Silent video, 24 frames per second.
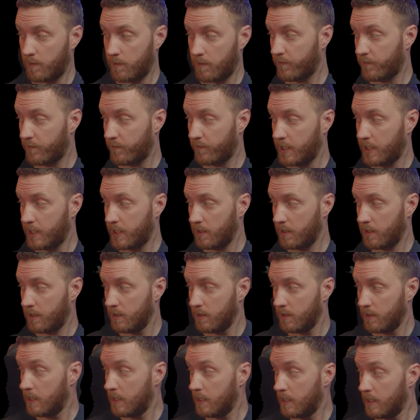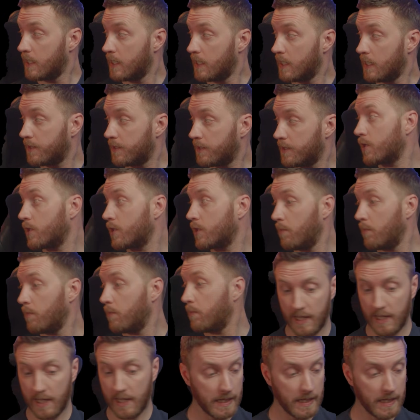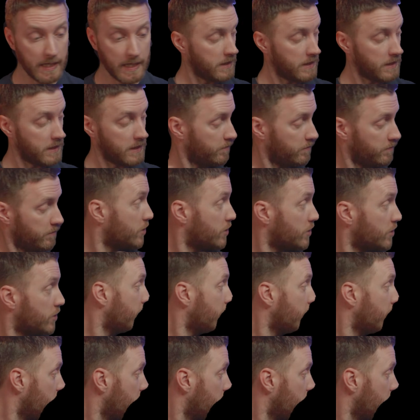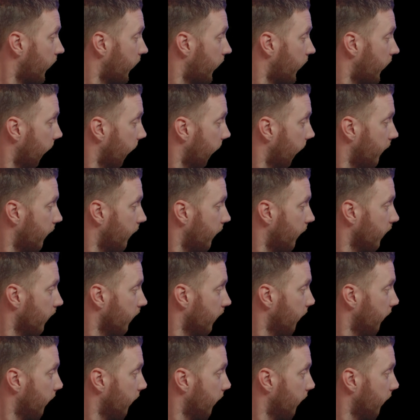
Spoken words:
mask. But if I were to drag this up, you'll see that I'm increasing the